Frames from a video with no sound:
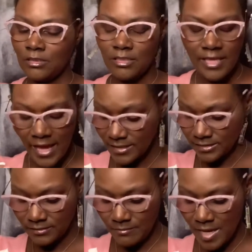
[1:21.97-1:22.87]
That is
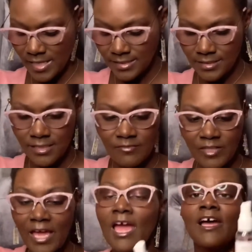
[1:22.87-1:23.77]
amazing.
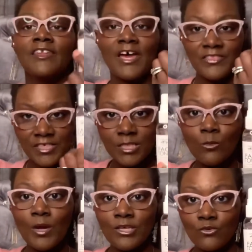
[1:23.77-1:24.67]
that, now this will
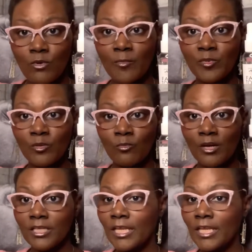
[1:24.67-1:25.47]
wake you up in the morning.